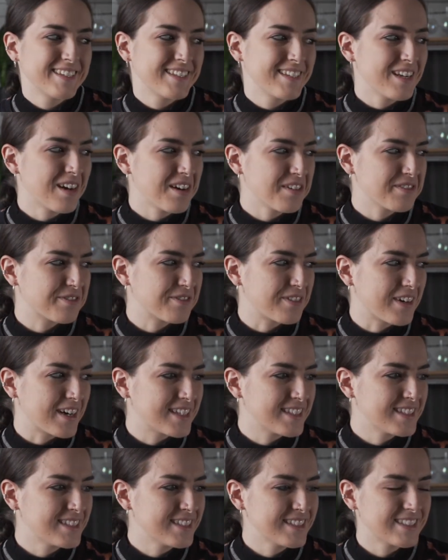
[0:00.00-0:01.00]
not
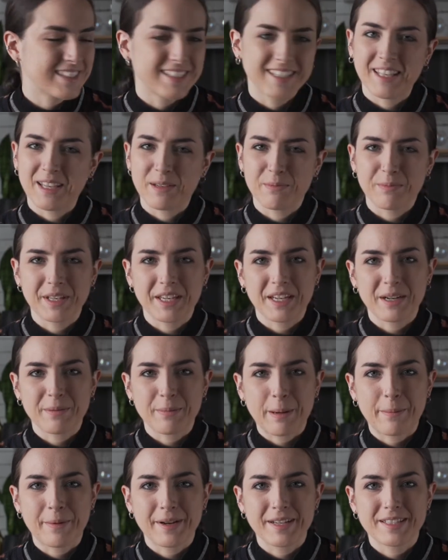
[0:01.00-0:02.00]
fun to like be here
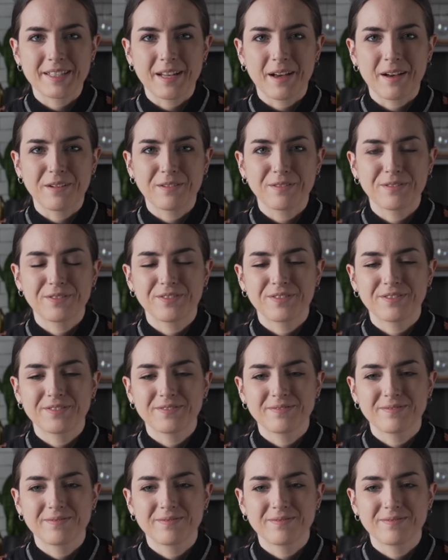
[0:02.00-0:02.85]
by myself